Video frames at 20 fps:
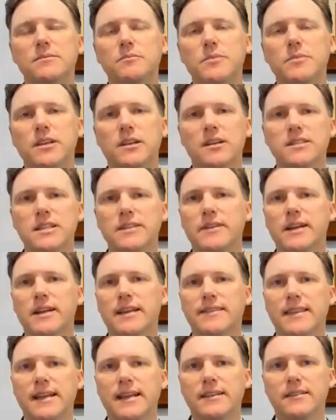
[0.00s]
because they've
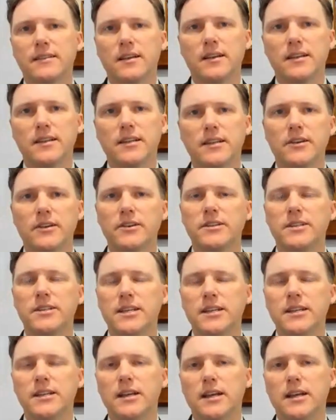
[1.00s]
got that
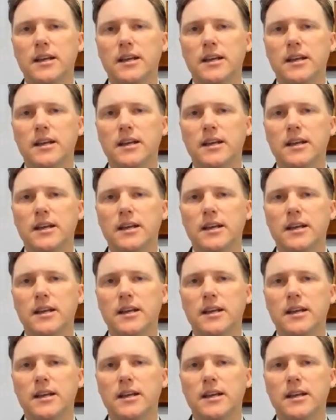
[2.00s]
guaranteed